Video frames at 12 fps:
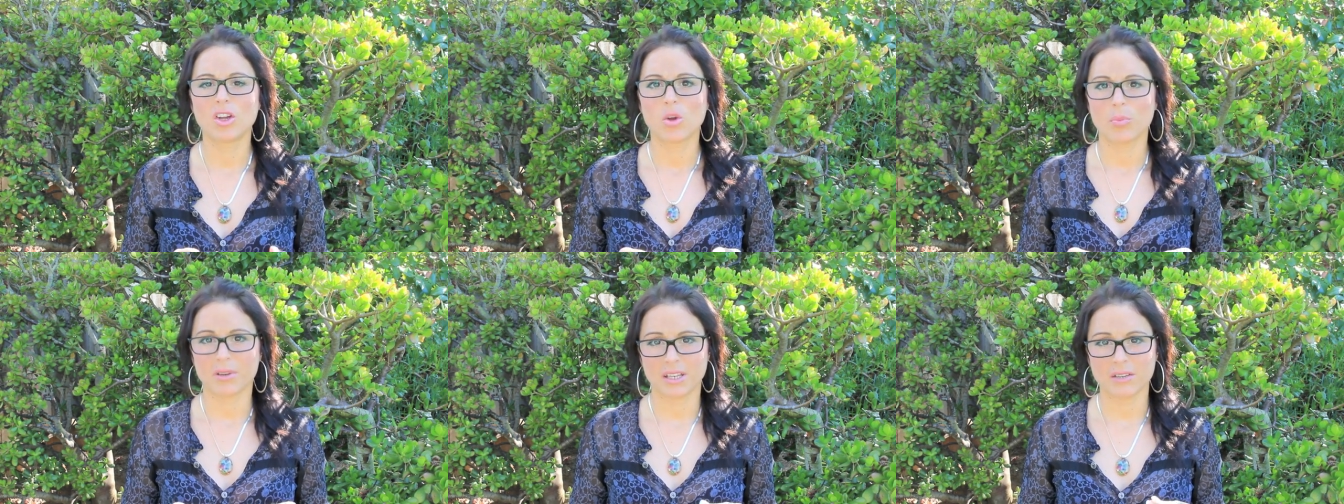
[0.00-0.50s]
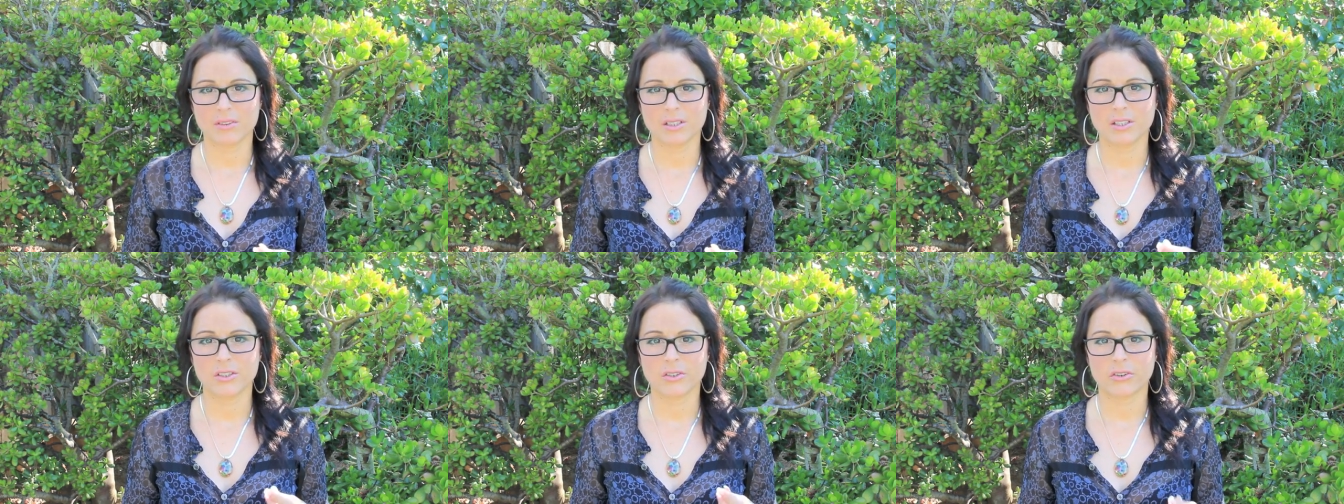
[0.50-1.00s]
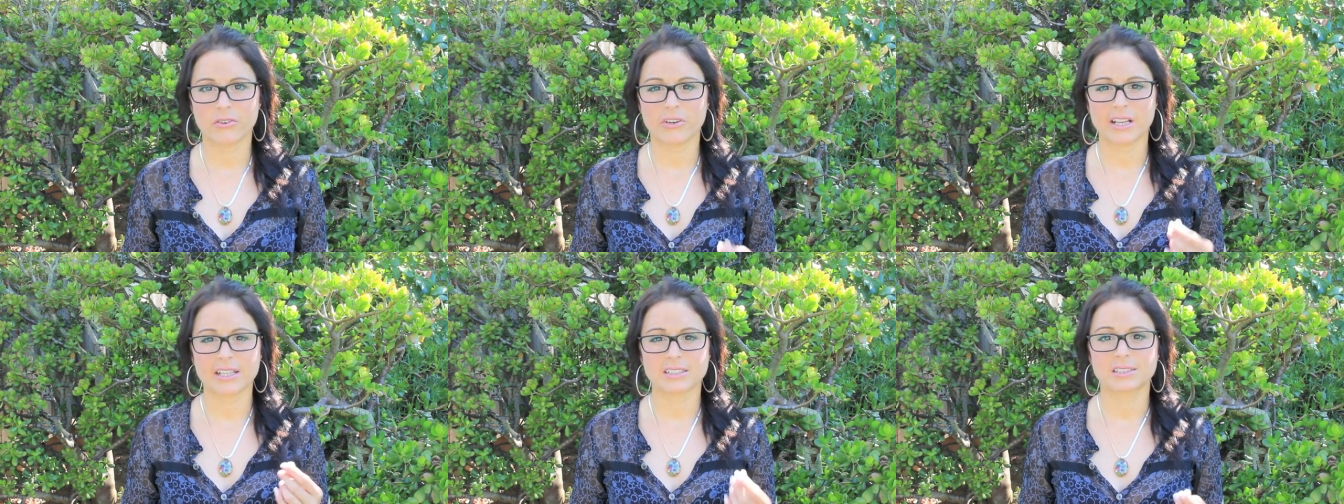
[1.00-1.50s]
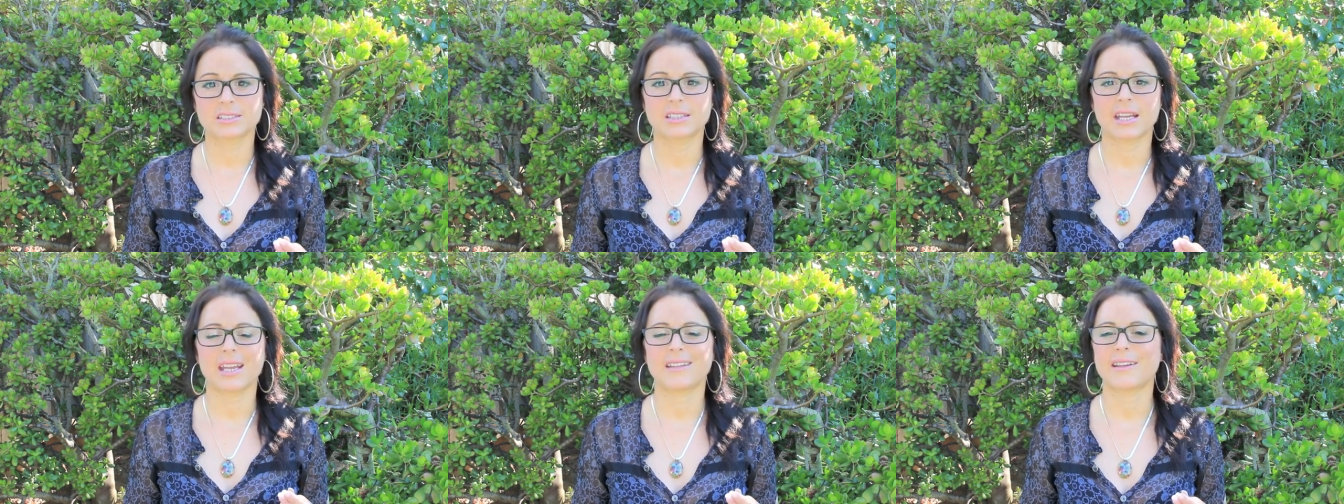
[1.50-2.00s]
but even in your relaxed
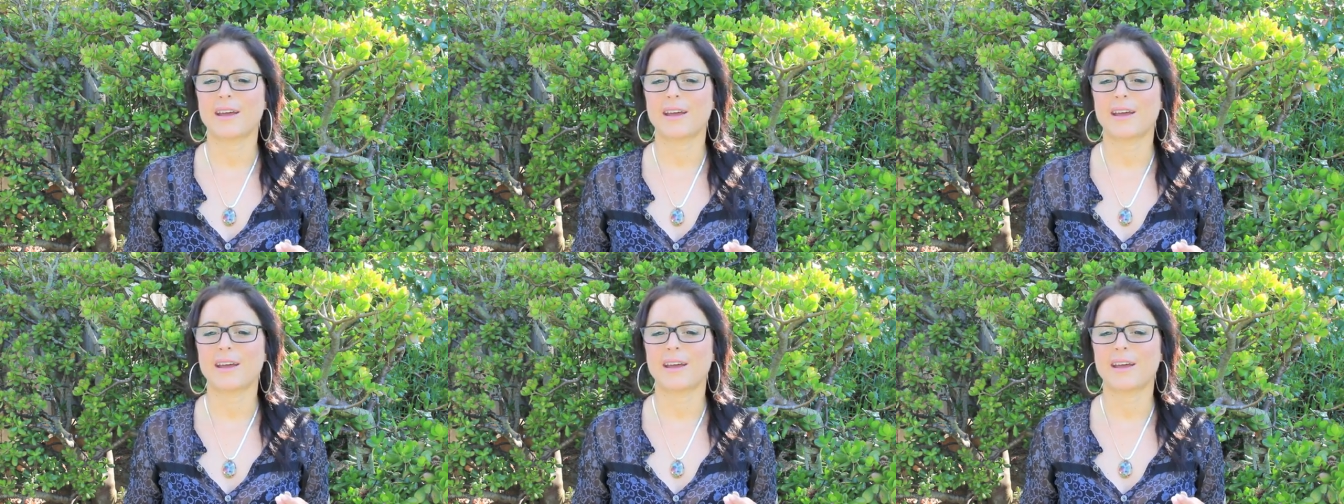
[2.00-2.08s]
state,